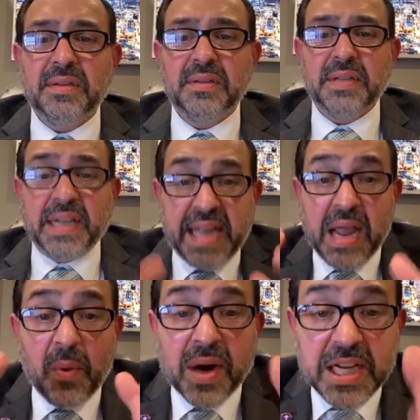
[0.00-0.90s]
The
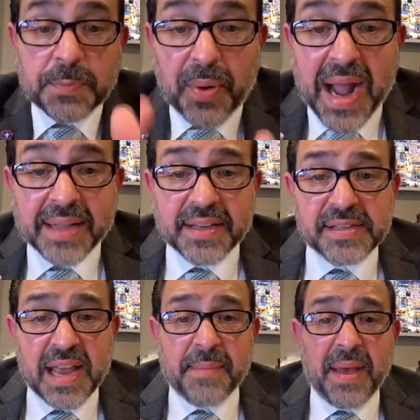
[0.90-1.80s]
key word is
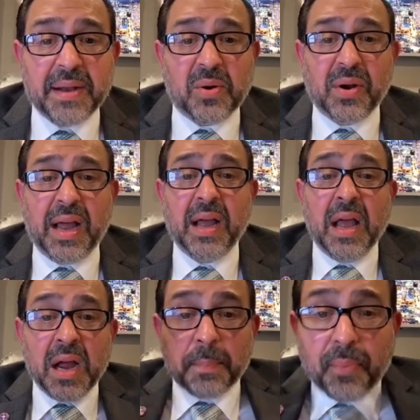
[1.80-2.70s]
practice. Amen, Kola.
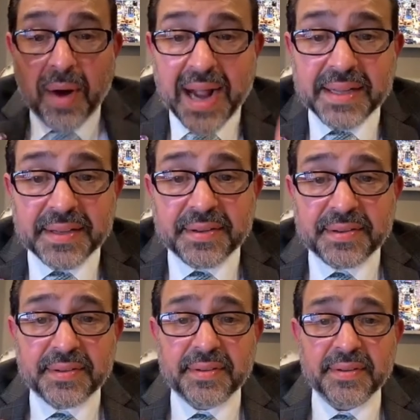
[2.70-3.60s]

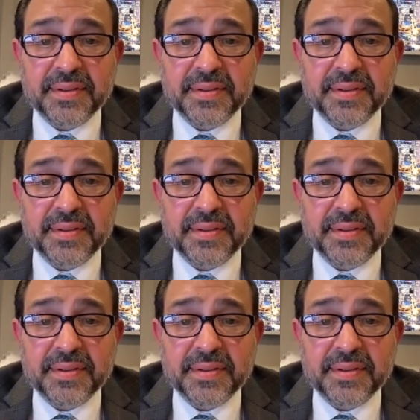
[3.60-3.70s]
Practice.